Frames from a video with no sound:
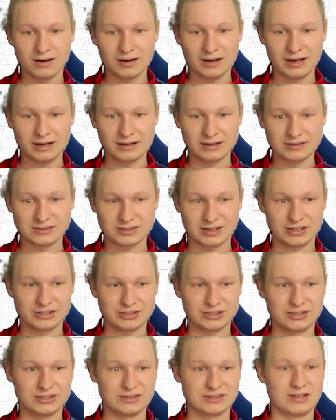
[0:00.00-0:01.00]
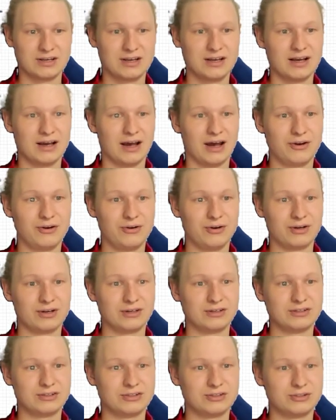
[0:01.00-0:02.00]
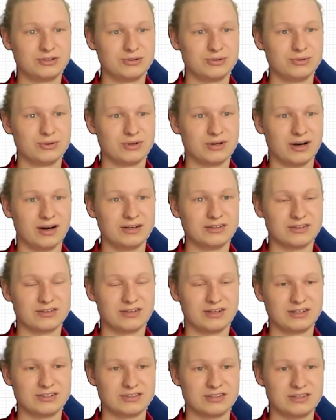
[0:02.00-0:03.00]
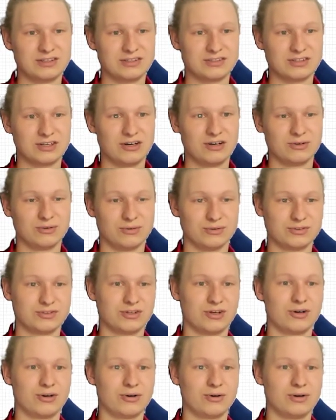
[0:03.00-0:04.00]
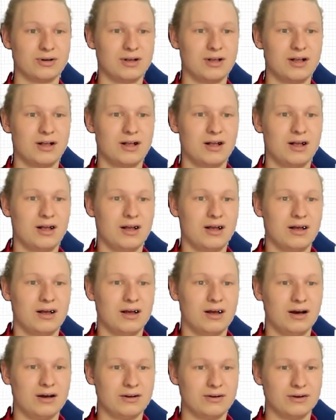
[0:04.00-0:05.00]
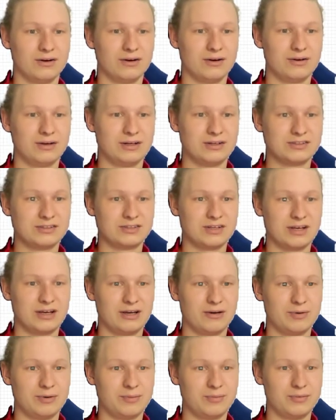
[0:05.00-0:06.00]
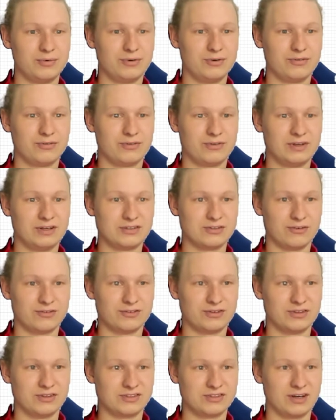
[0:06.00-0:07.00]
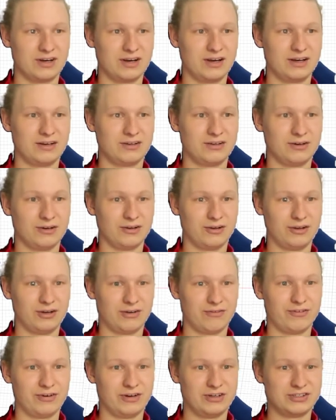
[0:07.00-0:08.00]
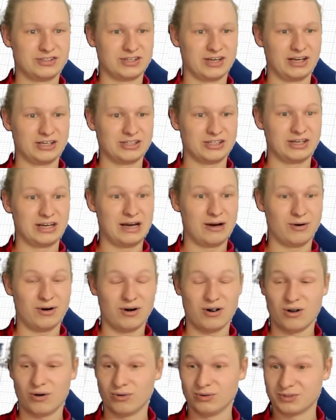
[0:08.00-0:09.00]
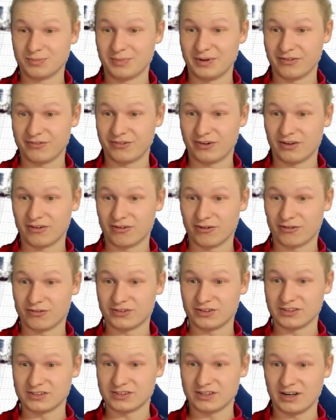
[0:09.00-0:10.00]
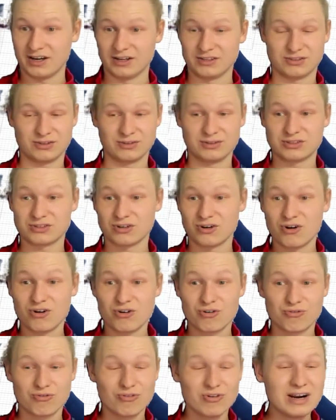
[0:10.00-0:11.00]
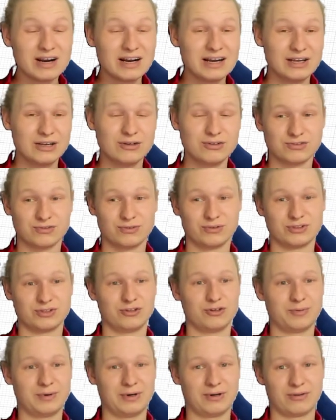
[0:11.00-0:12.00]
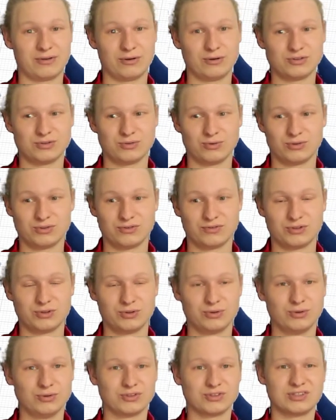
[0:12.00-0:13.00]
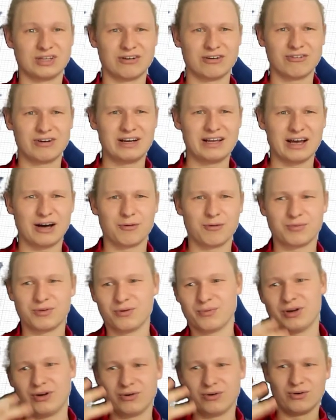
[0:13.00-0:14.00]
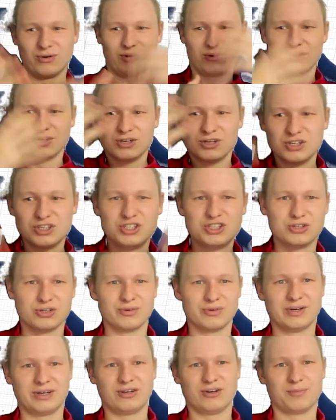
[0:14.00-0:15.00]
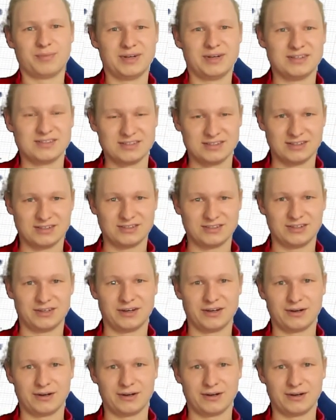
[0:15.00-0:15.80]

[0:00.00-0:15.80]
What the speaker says: edit sketches, and you can do all kinds of things with these circles. So I don't know, let's say we move this off to the side, you can finish sketch, and now our hole's a bit further off to the side. So it's really useful to know about those sorts of tools because they really help you when you're doing your business, you